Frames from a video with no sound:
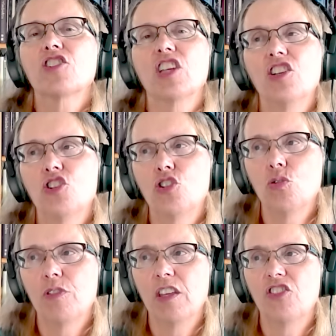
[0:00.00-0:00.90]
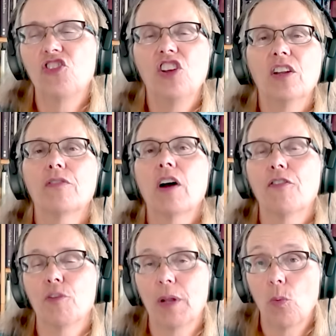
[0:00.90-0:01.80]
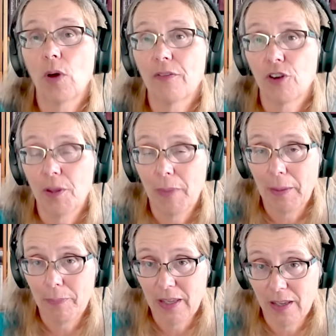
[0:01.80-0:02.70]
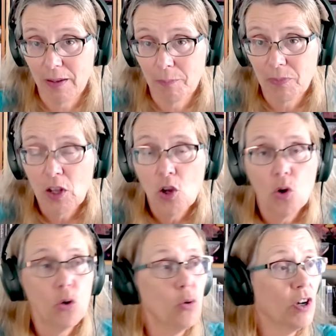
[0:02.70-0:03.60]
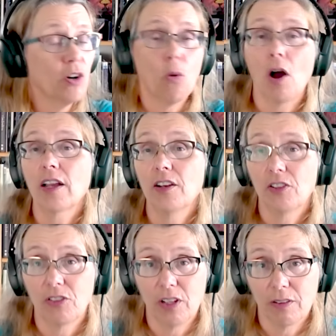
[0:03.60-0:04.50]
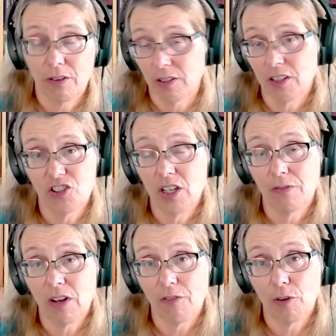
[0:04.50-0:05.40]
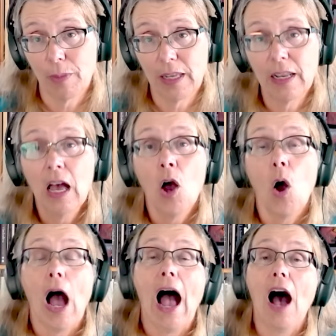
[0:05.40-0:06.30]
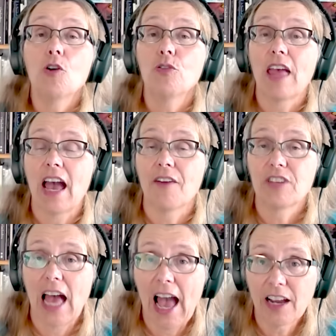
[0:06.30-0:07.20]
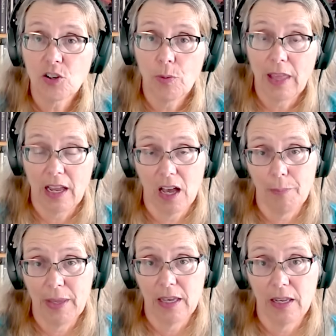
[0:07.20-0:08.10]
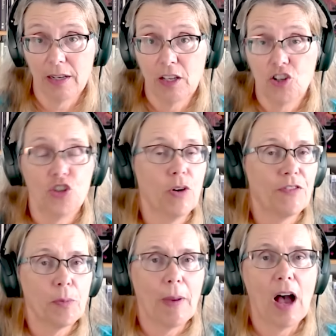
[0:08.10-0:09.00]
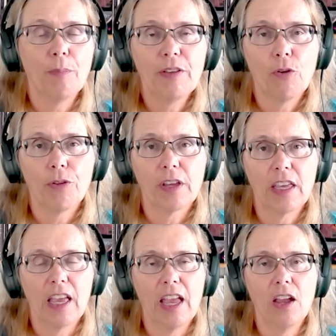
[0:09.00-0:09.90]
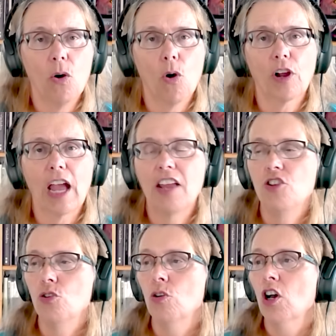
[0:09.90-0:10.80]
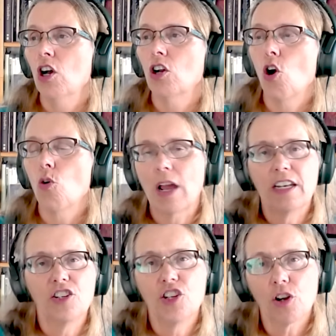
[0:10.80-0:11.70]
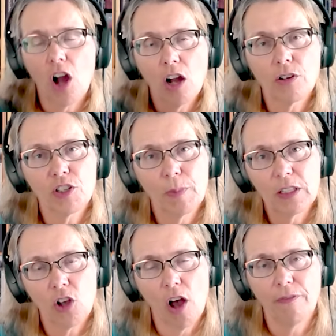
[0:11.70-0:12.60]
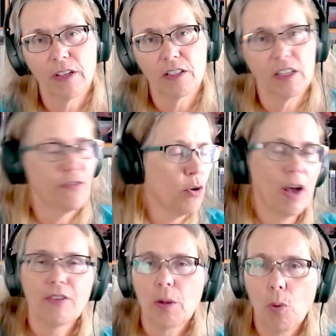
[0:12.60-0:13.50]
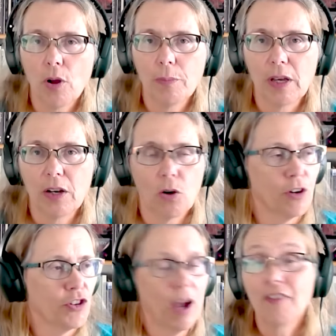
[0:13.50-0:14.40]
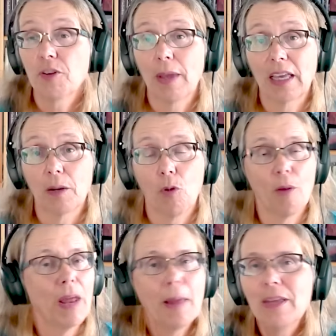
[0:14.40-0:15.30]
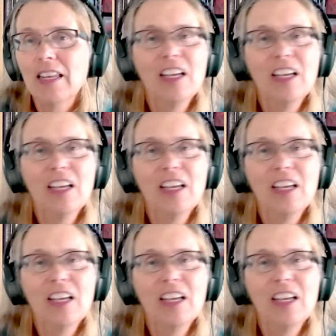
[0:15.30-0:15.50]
into the seat of government, whatever it may be, who can walk into the seat of government? How do they have to act when they come in? Do you have to bow before the king, or can you go right into your congressman's office if you have an appointment, or do you have to make an appointment? I mean,